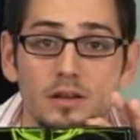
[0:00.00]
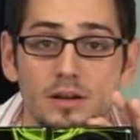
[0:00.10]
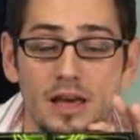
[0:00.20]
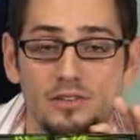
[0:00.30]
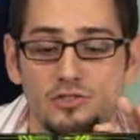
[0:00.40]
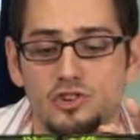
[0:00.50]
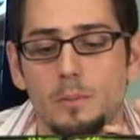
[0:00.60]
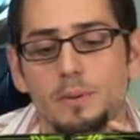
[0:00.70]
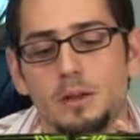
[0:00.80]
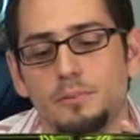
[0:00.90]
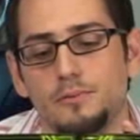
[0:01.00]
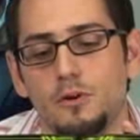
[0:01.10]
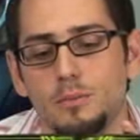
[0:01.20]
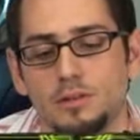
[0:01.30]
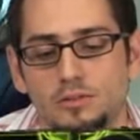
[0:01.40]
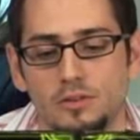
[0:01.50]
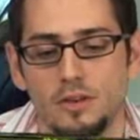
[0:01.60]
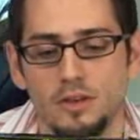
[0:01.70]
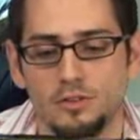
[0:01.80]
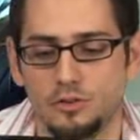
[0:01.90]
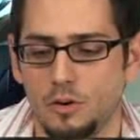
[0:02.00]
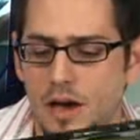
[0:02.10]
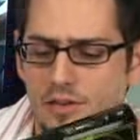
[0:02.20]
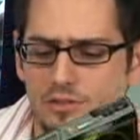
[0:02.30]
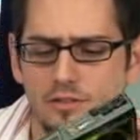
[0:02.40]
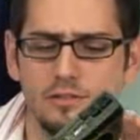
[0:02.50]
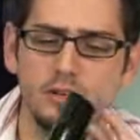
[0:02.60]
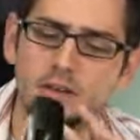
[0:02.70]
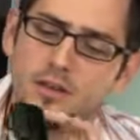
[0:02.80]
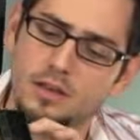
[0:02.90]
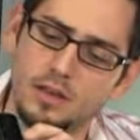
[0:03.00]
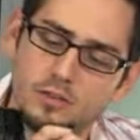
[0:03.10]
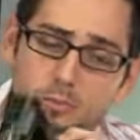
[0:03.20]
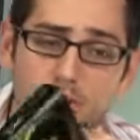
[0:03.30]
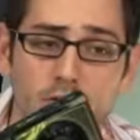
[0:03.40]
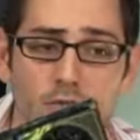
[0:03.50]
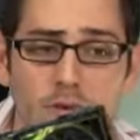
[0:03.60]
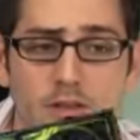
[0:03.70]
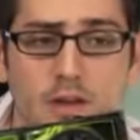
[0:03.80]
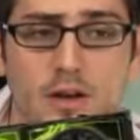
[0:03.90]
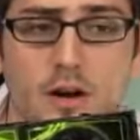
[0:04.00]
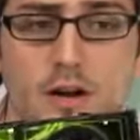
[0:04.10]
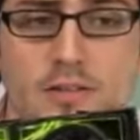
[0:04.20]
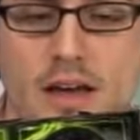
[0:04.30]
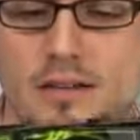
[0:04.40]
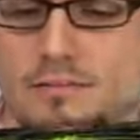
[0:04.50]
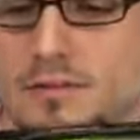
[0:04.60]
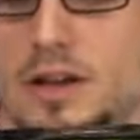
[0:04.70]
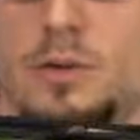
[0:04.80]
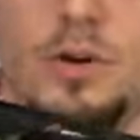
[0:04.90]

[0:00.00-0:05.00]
nice jump in performance. So as you can see, it's a pretty sweet looking card. It's kind of